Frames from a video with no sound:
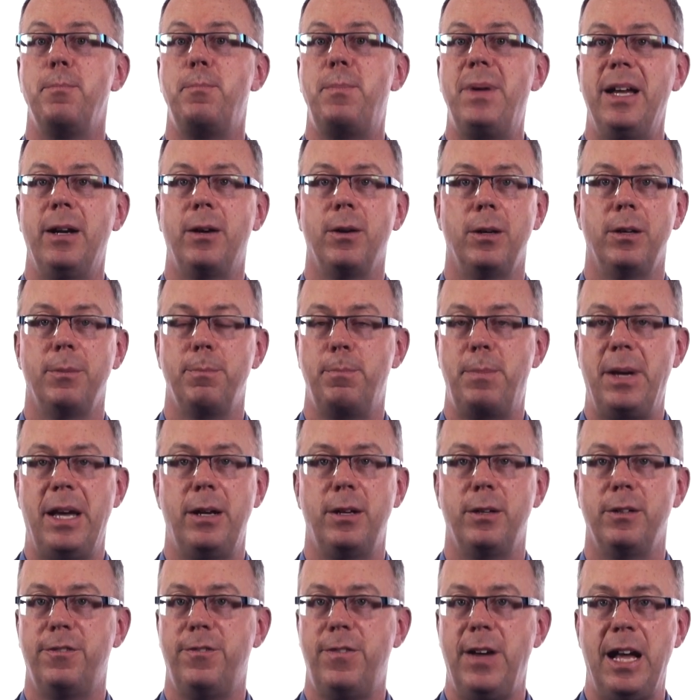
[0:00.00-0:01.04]
bigger,
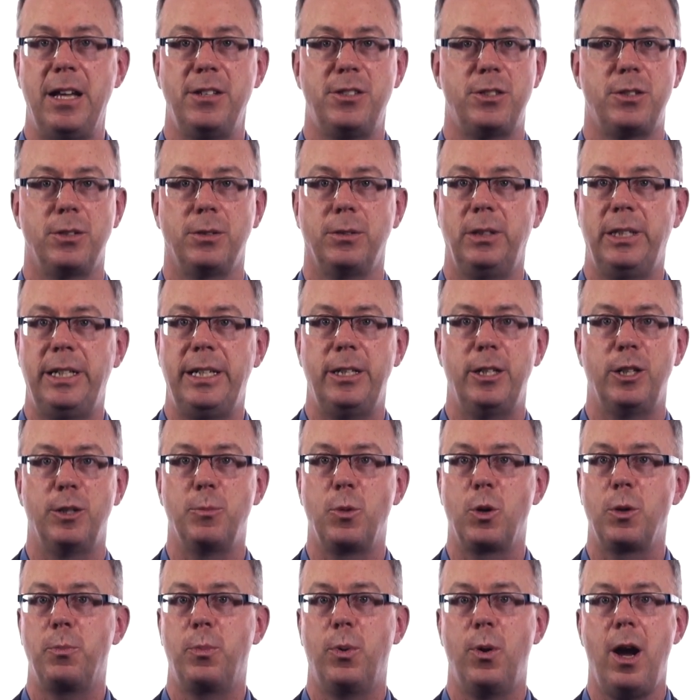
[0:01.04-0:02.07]
better, faster, leaner,
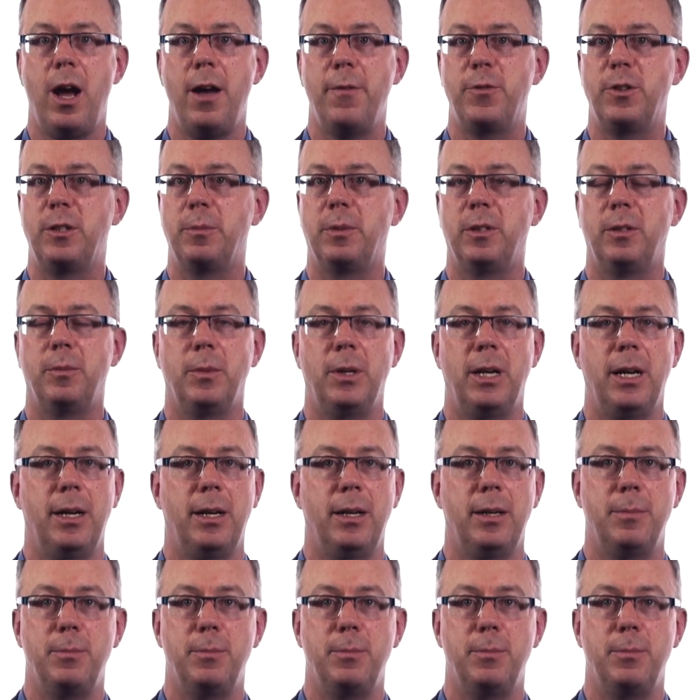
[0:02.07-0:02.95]
more profitable,